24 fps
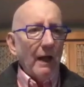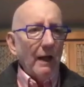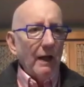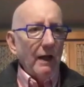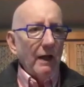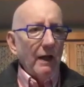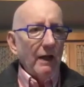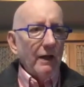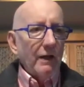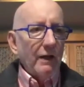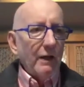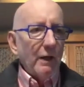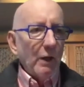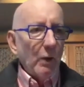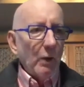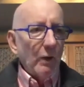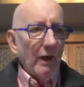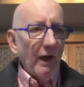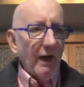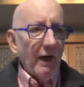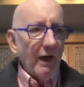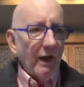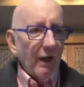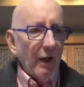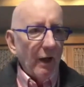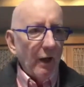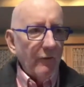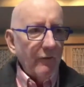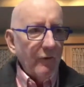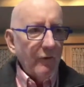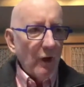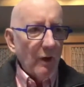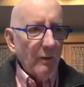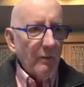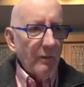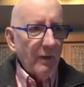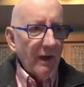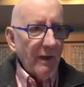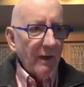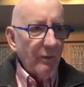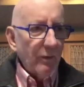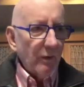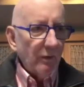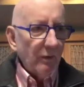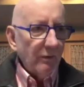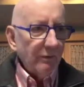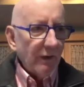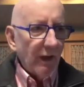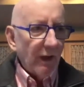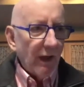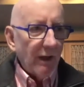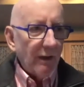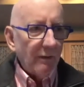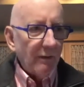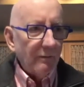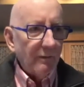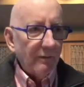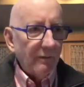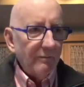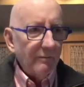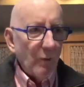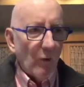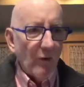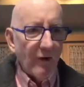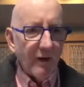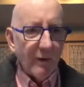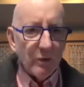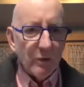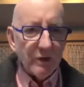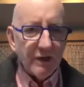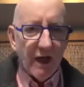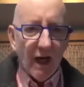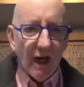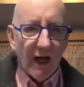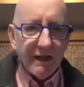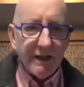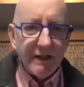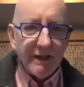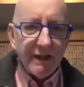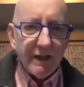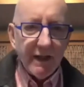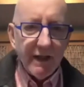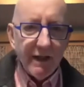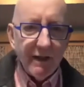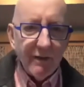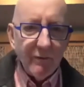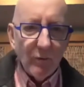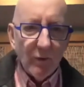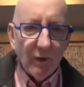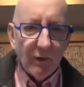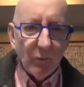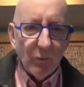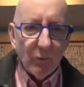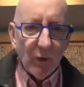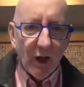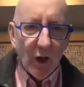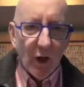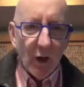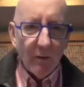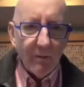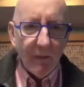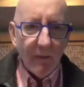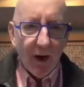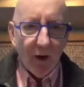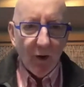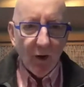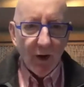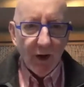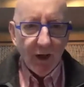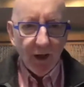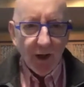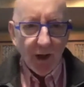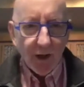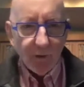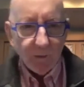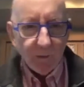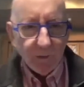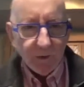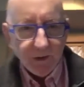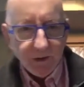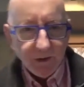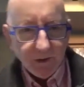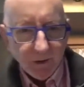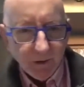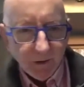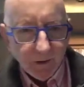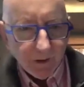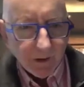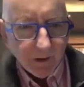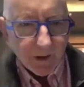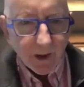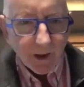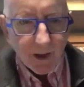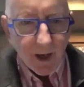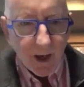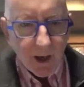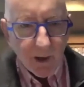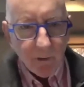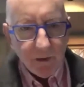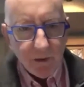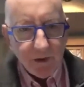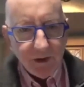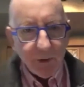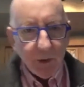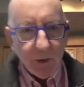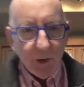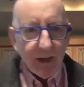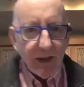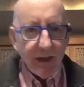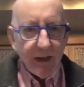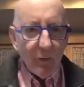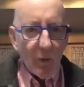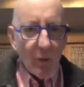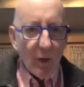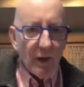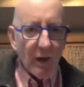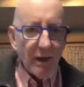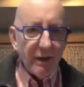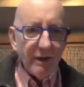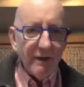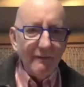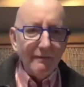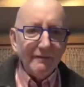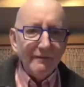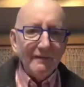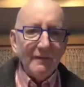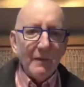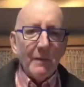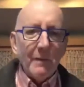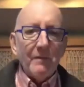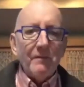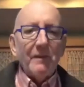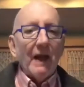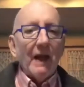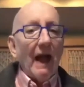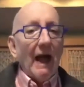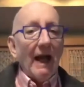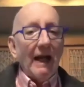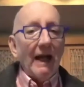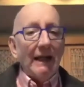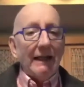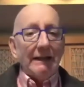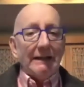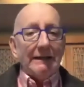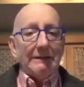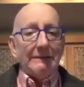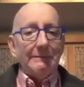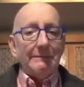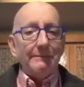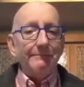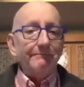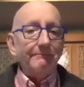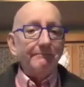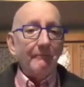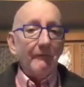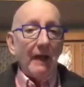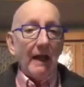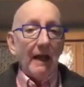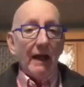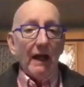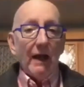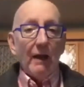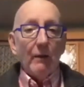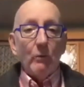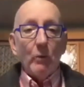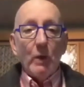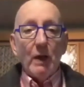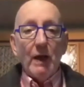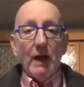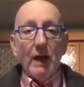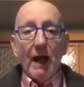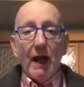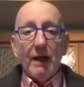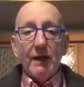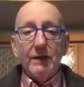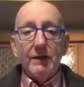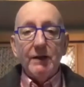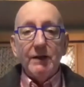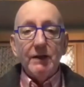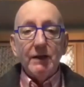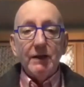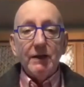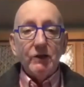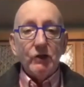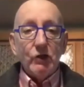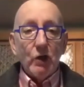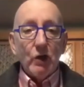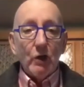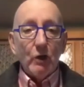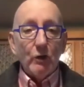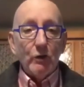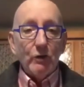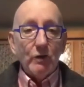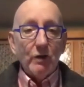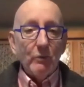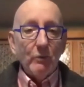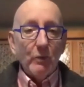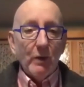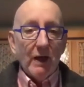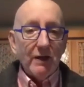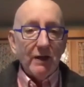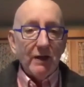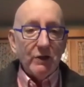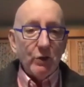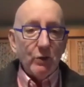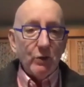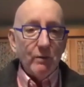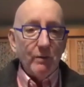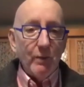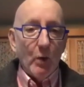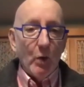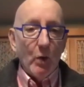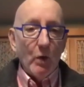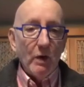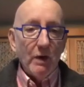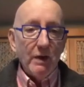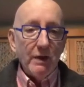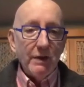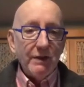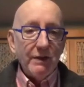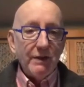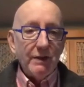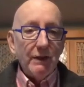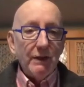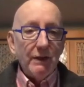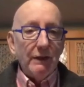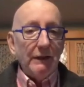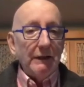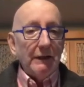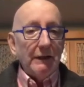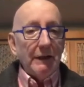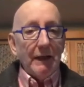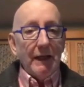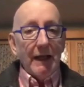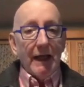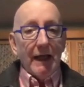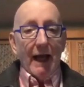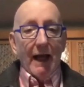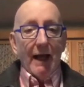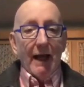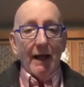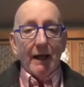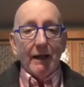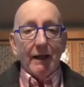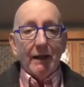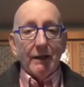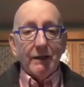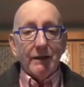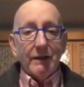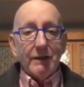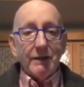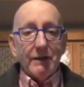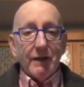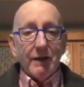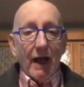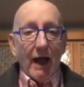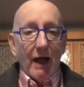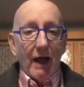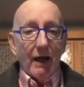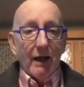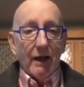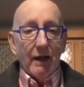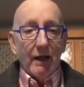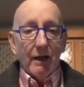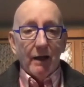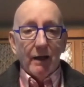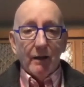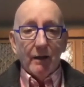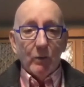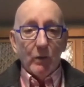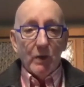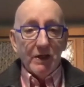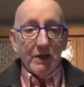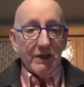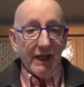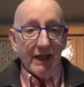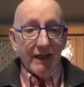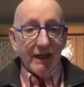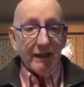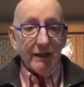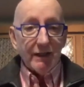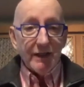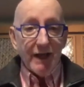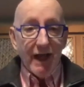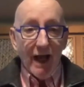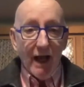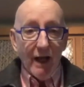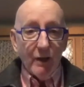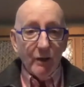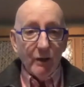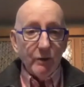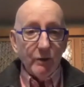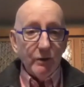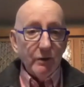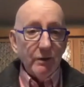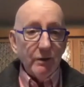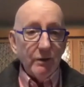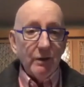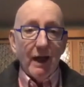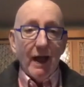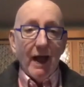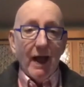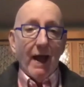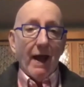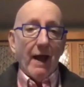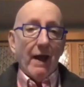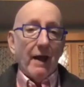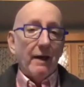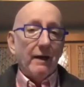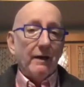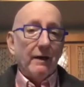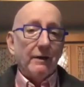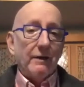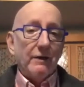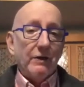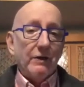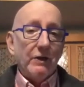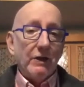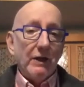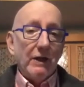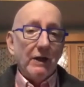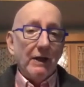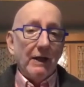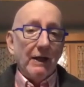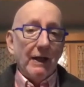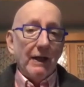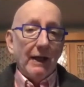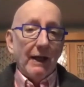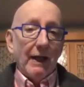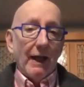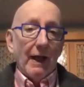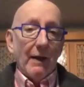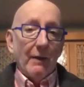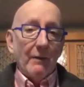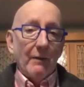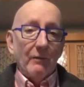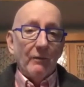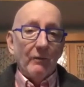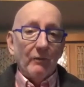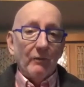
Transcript: like a lot of young people, Maureen was 19 when we got married. I was 21, um, and we had children. We had two boys, and we settled down. And um,